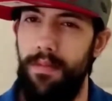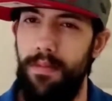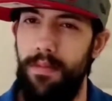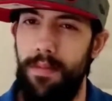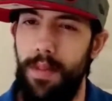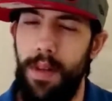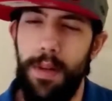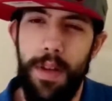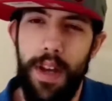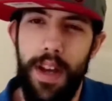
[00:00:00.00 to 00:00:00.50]

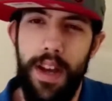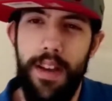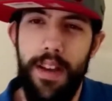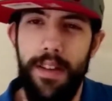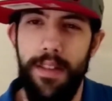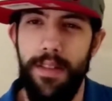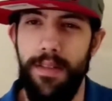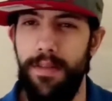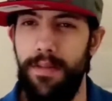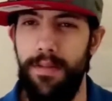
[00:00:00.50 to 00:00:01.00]
okay,
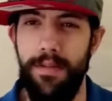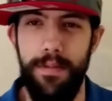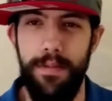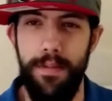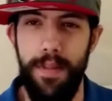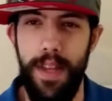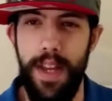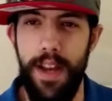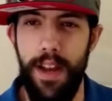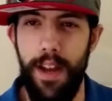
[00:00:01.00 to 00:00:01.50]

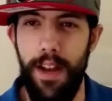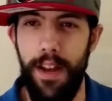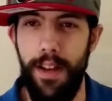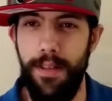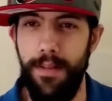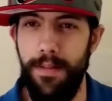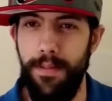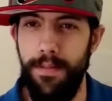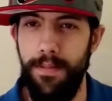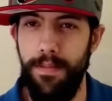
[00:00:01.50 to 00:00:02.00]
yeah.
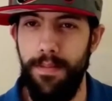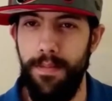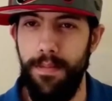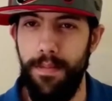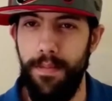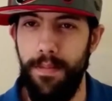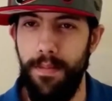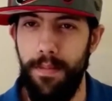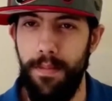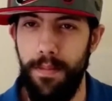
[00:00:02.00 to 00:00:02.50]

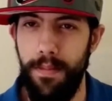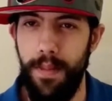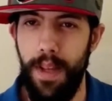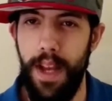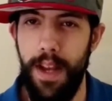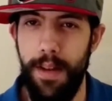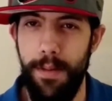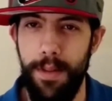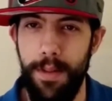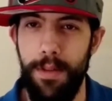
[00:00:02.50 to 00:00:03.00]

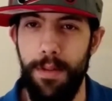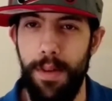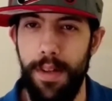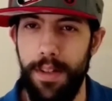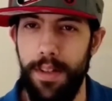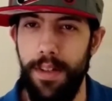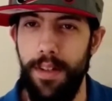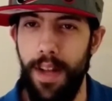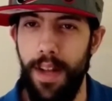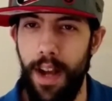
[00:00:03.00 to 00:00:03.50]
I would
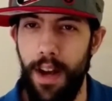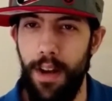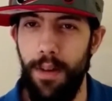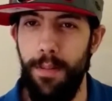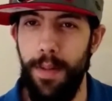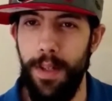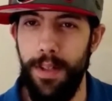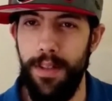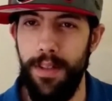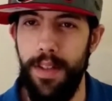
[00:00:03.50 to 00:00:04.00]
question how
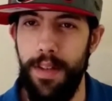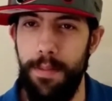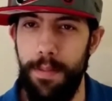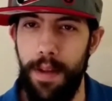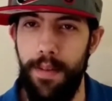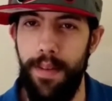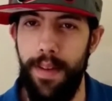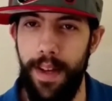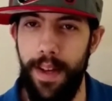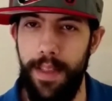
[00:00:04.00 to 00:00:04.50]
much sleep I've
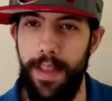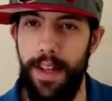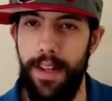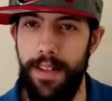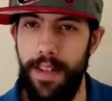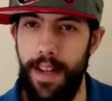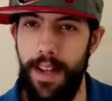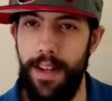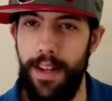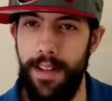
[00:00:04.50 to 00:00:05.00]
had that
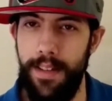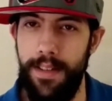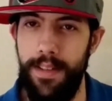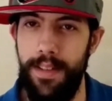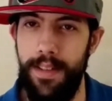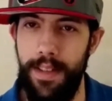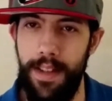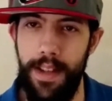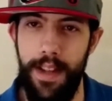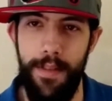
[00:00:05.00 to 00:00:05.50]
day, because
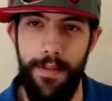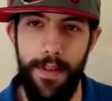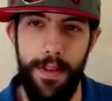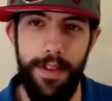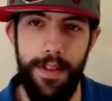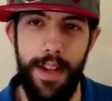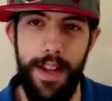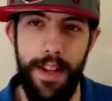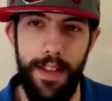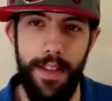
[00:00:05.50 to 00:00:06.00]
if you're
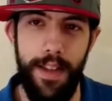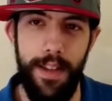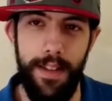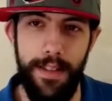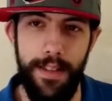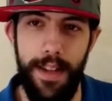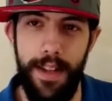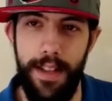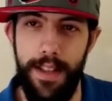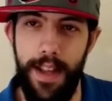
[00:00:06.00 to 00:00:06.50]
seeing things
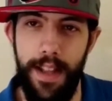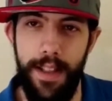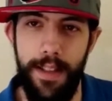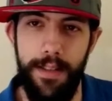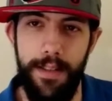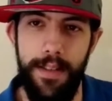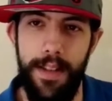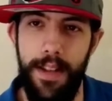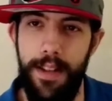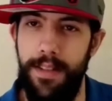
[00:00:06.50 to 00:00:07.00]
like that,
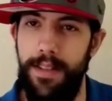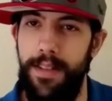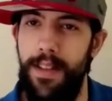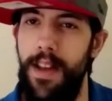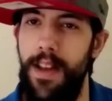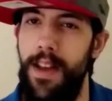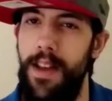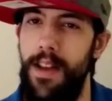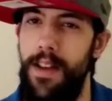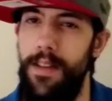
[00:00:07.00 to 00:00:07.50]
there's
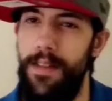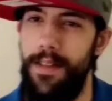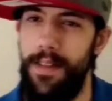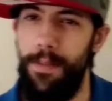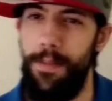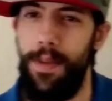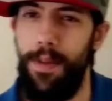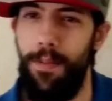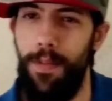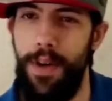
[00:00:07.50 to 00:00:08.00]

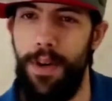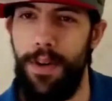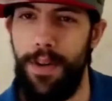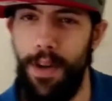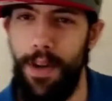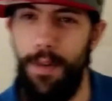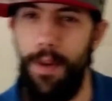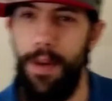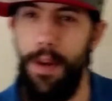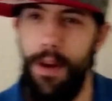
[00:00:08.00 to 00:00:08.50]
something weird
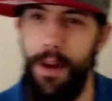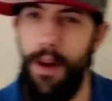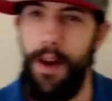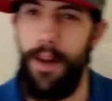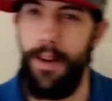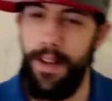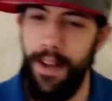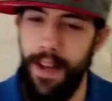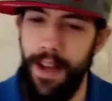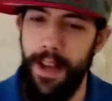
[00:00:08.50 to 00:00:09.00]
going on.
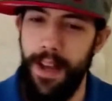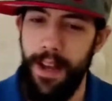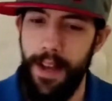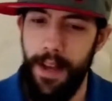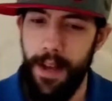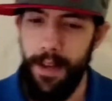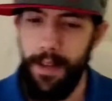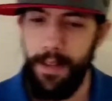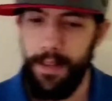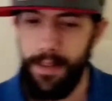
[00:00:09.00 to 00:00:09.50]

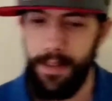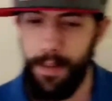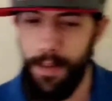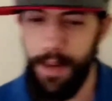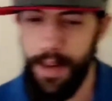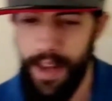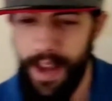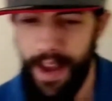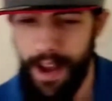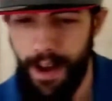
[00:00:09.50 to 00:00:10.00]
So
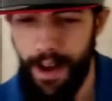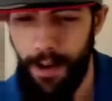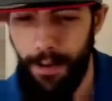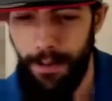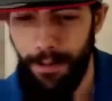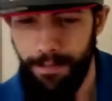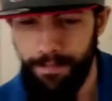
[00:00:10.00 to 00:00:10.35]
anyhow,